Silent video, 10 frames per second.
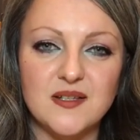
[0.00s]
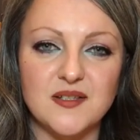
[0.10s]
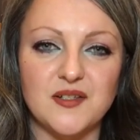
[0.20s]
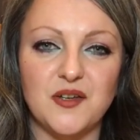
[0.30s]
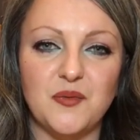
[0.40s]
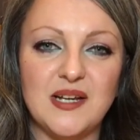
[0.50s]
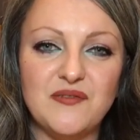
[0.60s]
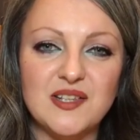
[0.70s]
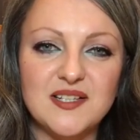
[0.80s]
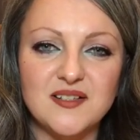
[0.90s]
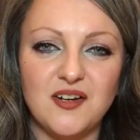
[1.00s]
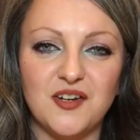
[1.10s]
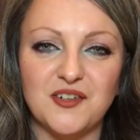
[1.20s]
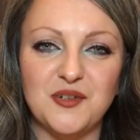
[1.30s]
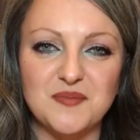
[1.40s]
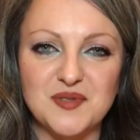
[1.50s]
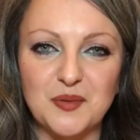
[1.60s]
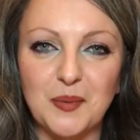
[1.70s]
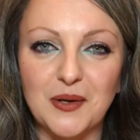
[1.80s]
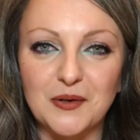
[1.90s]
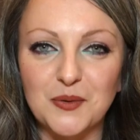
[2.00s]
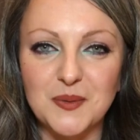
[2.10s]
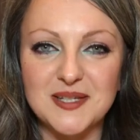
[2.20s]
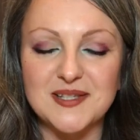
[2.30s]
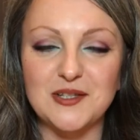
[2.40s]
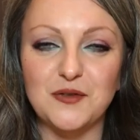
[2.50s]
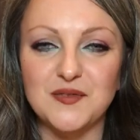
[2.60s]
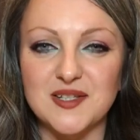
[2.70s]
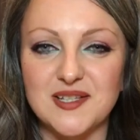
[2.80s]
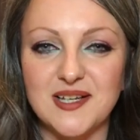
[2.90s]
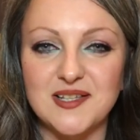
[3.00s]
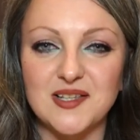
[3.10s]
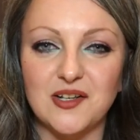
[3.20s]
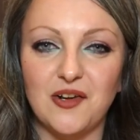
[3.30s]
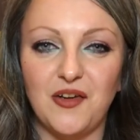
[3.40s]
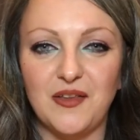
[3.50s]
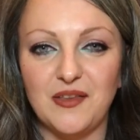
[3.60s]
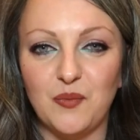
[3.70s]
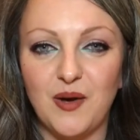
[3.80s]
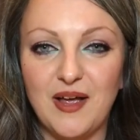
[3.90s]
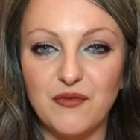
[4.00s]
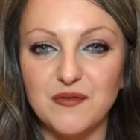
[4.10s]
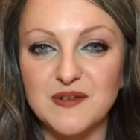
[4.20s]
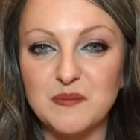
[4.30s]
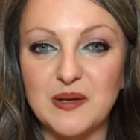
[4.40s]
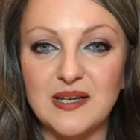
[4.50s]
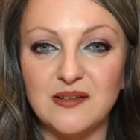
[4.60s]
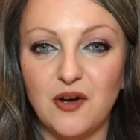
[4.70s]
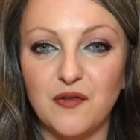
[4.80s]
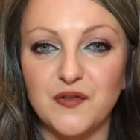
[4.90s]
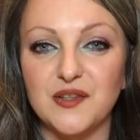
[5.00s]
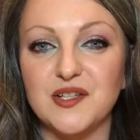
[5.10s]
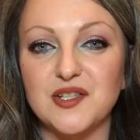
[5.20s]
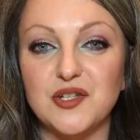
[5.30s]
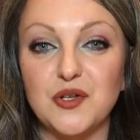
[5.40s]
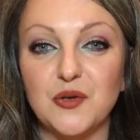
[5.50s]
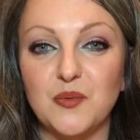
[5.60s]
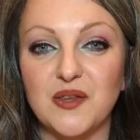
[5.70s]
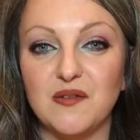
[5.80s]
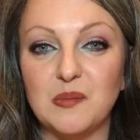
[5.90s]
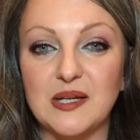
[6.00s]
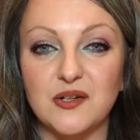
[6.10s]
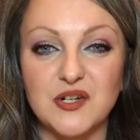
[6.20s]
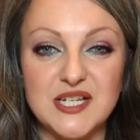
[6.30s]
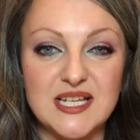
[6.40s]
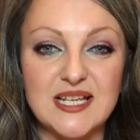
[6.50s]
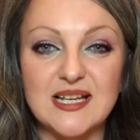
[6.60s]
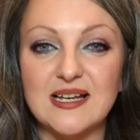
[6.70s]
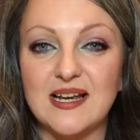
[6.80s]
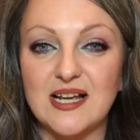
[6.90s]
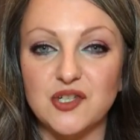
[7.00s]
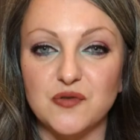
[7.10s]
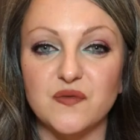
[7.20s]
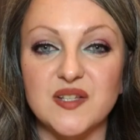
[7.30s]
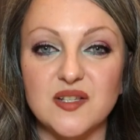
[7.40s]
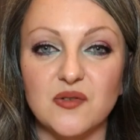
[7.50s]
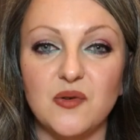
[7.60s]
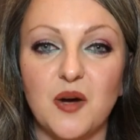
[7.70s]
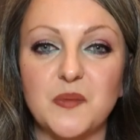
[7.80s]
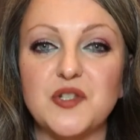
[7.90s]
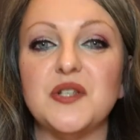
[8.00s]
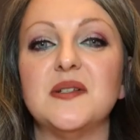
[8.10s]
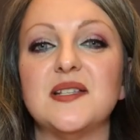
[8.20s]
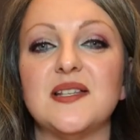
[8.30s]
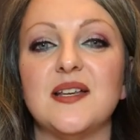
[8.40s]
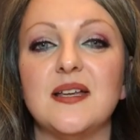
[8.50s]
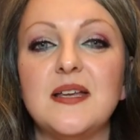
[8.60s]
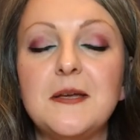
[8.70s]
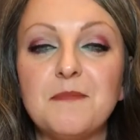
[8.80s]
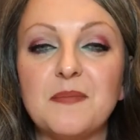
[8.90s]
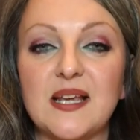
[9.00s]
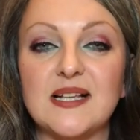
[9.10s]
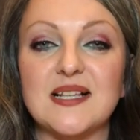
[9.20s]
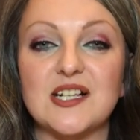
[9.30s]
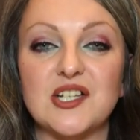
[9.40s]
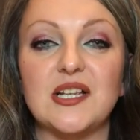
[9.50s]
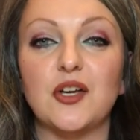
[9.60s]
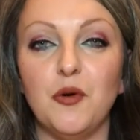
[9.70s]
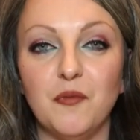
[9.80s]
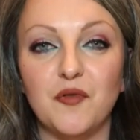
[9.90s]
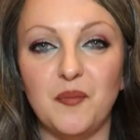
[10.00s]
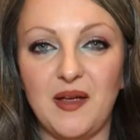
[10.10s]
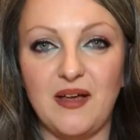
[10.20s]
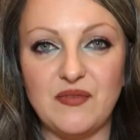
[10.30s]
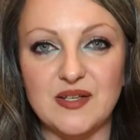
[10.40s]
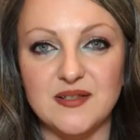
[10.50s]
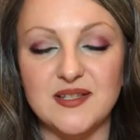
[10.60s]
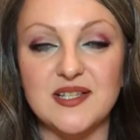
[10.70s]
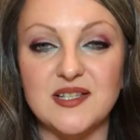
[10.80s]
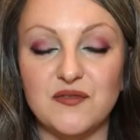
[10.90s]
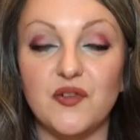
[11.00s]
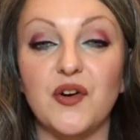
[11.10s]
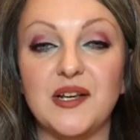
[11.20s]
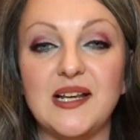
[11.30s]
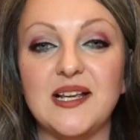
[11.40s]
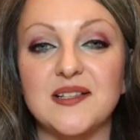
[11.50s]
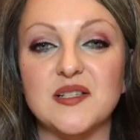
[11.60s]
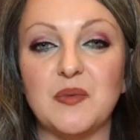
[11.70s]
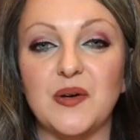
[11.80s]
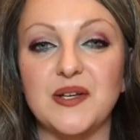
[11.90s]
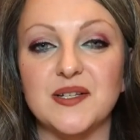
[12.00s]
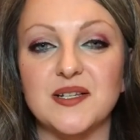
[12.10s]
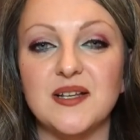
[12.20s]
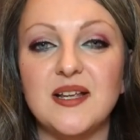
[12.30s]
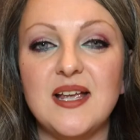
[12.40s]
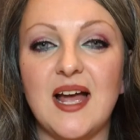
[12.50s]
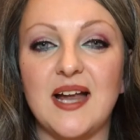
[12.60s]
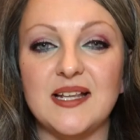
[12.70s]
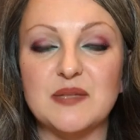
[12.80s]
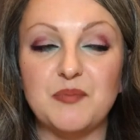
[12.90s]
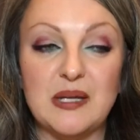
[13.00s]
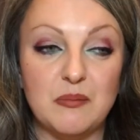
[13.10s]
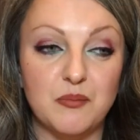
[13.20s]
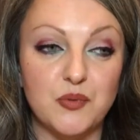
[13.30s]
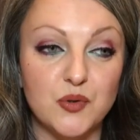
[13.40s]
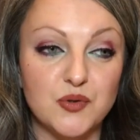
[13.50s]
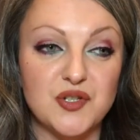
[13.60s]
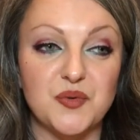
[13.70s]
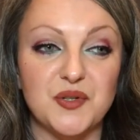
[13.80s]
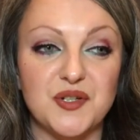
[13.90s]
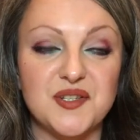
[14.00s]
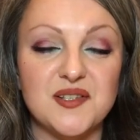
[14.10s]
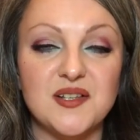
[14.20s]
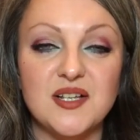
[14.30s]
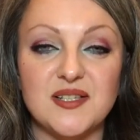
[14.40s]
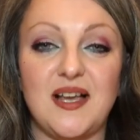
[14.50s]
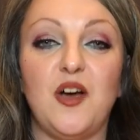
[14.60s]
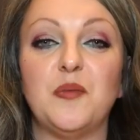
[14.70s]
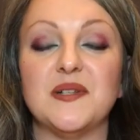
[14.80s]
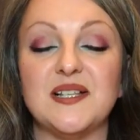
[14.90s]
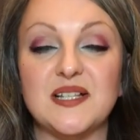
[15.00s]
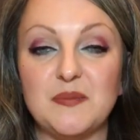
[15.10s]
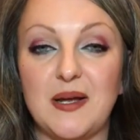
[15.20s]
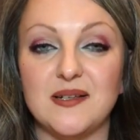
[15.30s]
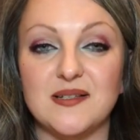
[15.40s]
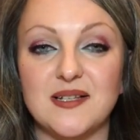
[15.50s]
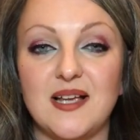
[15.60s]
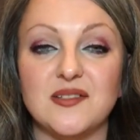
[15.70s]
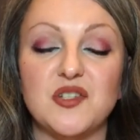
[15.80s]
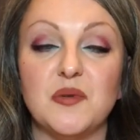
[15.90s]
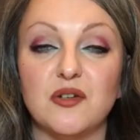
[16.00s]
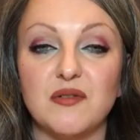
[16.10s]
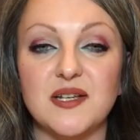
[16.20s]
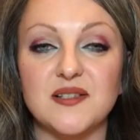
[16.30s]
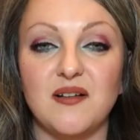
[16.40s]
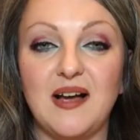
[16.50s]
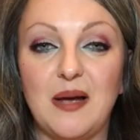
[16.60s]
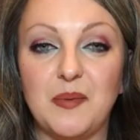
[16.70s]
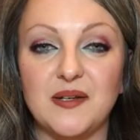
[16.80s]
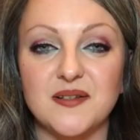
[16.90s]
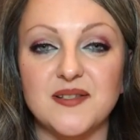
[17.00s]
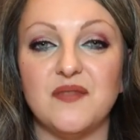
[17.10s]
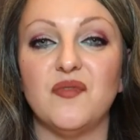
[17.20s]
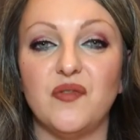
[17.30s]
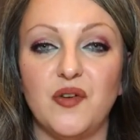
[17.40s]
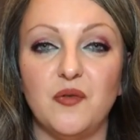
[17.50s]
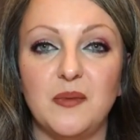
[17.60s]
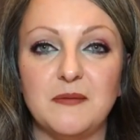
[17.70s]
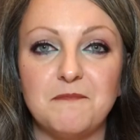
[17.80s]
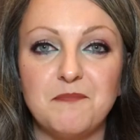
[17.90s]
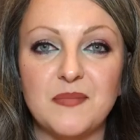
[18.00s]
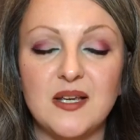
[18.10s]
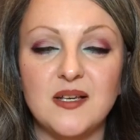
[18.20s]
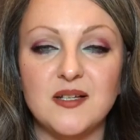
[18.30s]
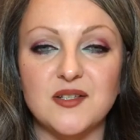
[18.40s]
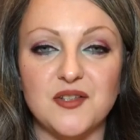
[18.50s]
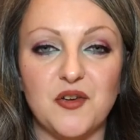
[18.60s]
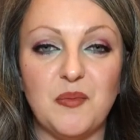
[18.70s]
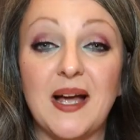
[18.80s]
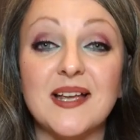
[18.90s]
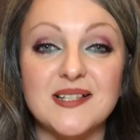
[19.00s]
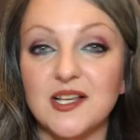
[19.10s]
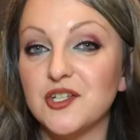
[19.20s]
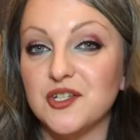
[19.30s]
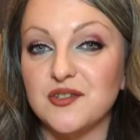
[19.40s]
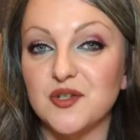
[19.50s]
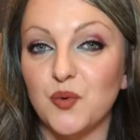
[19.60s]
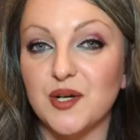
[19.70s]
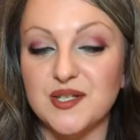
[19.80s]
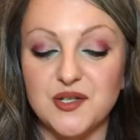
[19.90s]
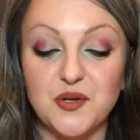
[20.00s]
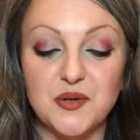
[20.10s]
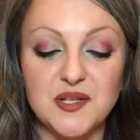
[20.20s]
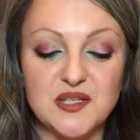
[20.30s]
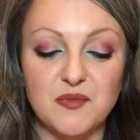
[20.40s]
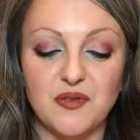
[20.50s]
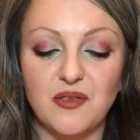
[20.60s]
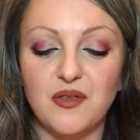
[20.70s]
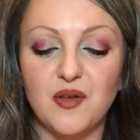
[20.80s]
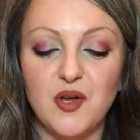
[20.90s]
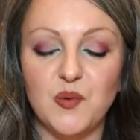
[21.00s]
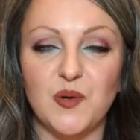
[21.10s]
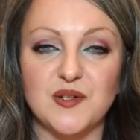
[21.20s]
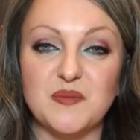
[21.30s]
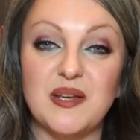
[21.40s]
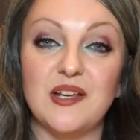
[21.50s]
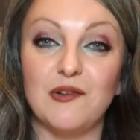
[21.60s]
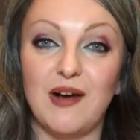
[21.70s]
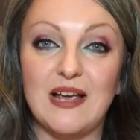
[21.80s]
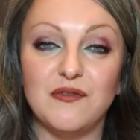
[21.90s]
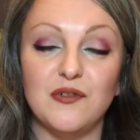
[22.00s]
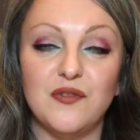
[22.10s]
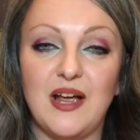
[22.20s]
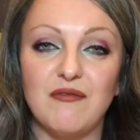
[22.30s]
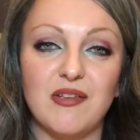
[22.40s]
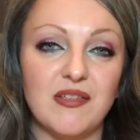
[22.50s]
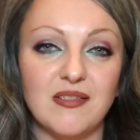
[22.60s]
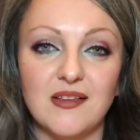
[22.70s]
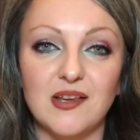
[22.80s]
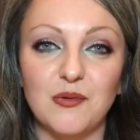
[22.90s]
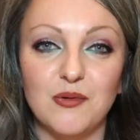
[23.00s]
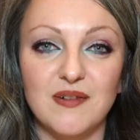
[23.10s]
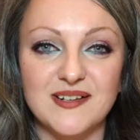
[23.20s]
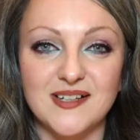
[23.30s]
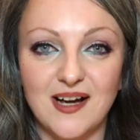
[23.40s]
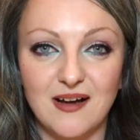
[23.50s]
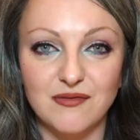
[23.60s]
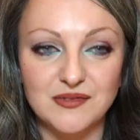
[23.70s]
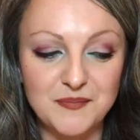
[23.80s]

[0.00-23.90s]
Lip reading: So whenever this card comes up, I'll always love to say to the client that whatever is being offered that's new, whether it be an idea, an actual physical opportunity, it's actually come from the heavens, it's divinely inspired, and it's been brought to us to help us expand and to increase our happiness and fulfillment. So pay attention to what is new this month whilst being grateful for everything that you already have.